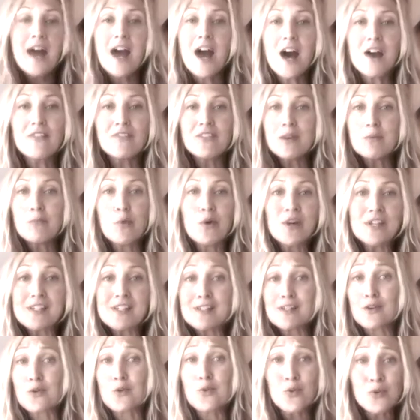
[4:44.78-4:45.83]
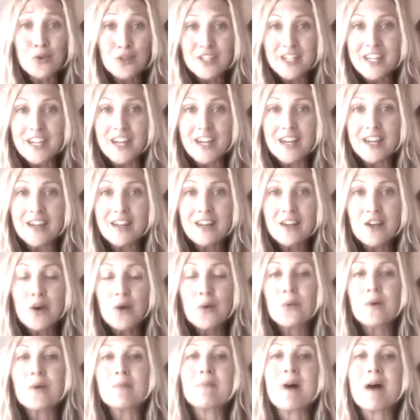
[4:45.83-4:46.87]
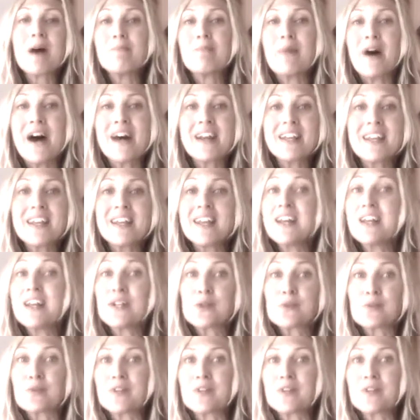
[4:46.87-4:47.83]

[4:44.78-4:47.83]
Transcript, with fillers: heavy, moist, and cooling when my body is